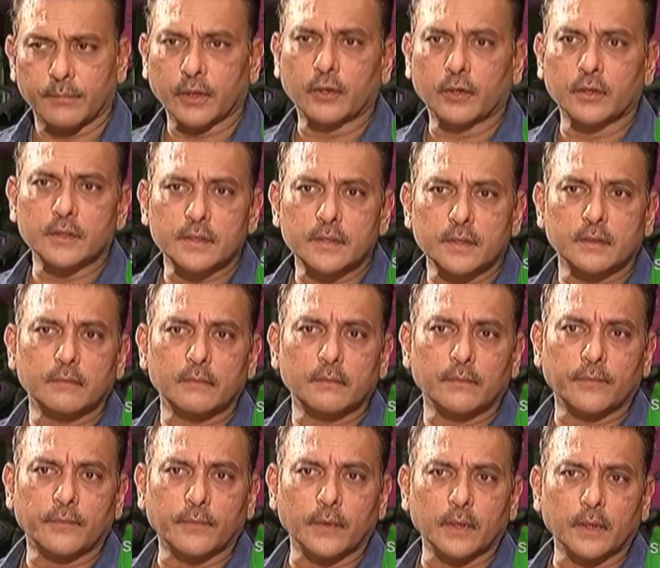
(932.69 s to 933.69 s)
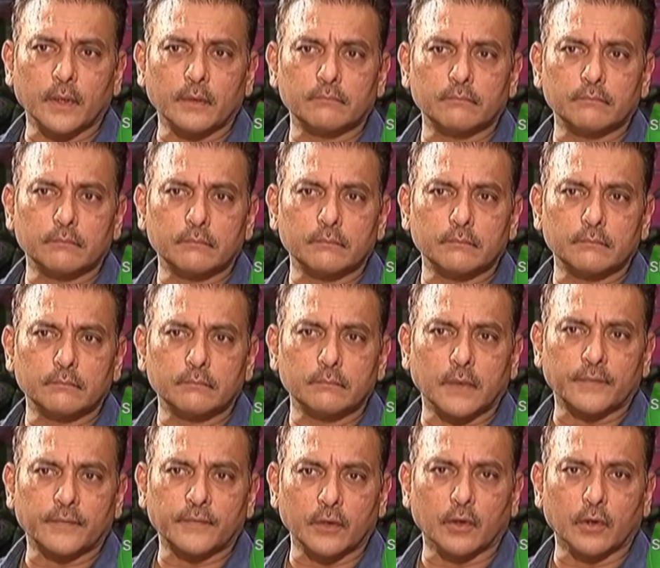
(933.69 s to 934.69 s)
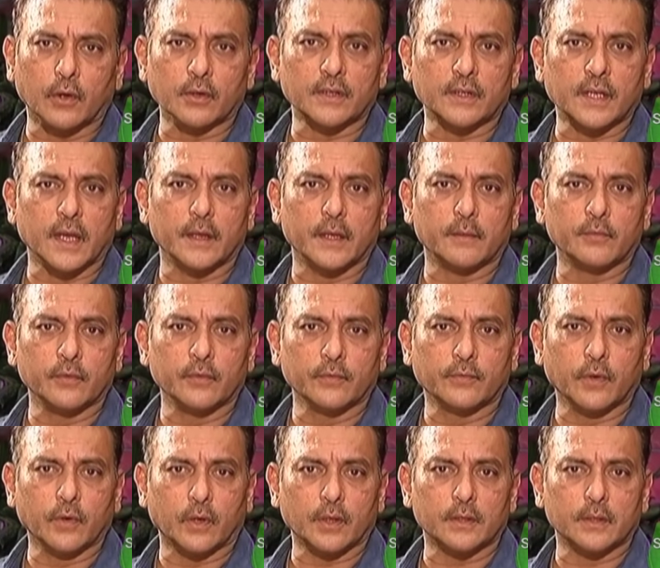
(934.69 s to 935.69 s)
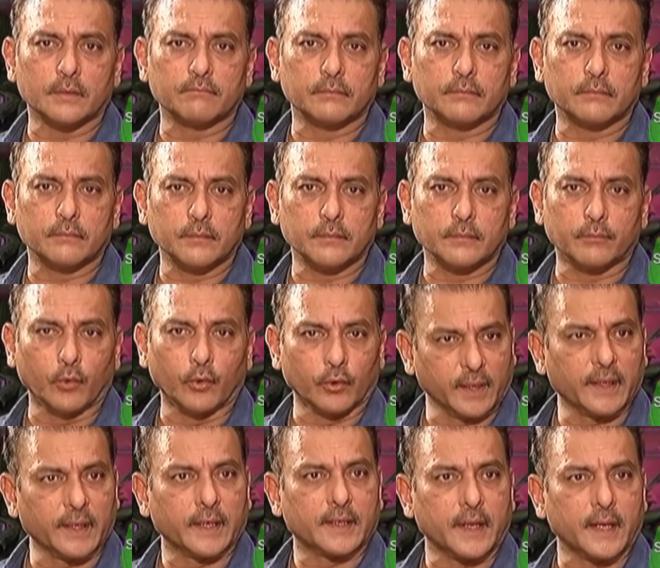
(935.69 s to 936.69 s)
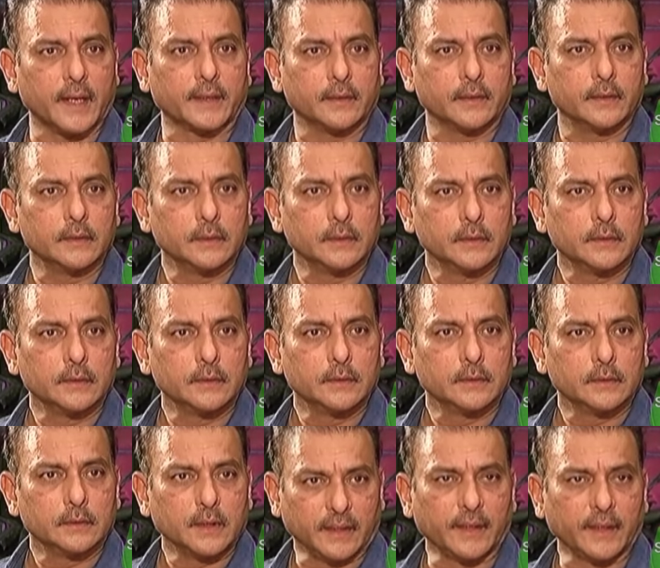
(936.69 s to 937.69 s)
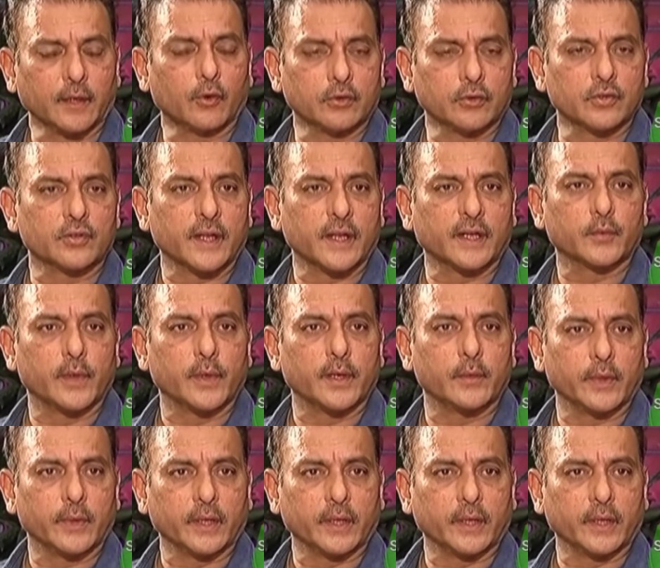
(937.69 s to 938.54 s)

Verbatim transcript: Because for the, after a long time, you've got a bowling attack that can also take twenty